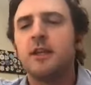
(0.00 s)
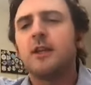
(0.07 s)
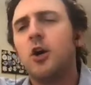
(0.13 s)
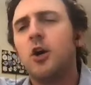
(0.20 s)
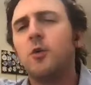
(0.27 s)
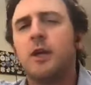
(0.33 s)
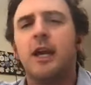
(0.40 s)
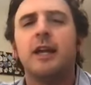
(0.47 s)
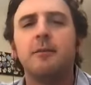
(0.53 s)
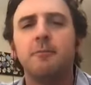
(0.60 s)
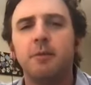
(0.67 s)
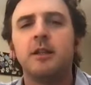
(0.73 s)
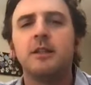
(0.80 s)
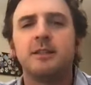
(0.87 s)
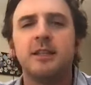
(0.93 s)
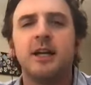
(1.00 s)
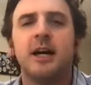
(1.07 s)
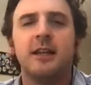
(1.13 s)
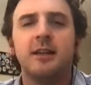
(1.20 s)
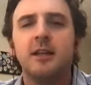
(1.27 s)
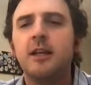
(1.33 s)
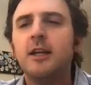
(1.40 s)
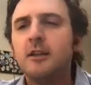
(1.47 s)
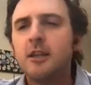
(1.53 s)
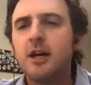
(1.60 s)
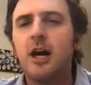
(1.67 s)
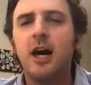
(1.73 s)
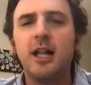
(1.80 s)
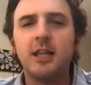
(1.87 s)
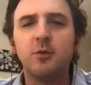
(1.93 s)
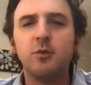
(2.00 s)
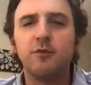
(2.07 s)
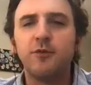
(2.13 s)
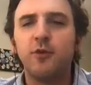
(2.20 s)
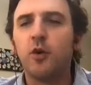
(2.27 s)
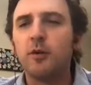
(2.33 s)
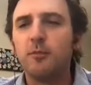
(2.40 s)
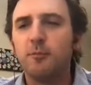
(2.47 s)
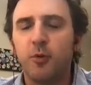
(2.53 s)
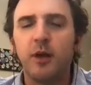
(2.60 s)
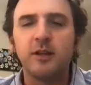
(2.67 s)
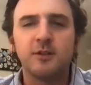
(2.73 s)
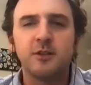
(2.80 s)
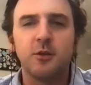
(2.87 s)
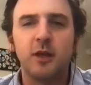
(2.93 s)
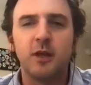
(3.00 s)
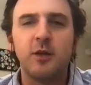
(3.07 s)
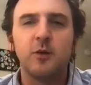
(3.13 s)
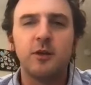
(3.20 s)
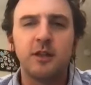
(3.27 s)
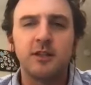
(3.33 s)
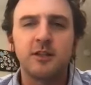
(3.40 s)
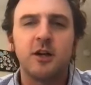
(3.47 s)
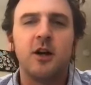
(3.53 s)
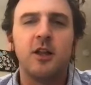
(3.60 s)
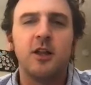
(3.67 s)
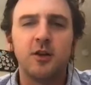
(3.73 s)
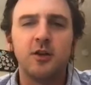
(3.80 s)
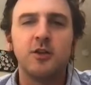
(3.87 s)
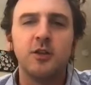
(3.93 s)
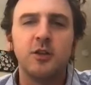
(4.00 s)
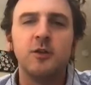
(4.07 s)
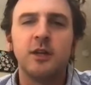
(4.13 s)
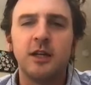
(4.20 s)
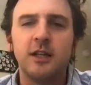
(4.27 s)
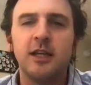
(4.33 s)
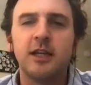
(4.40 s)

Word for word: Like, okay, but it's not the Hollywood foreign press or anyone that's calling her to do that.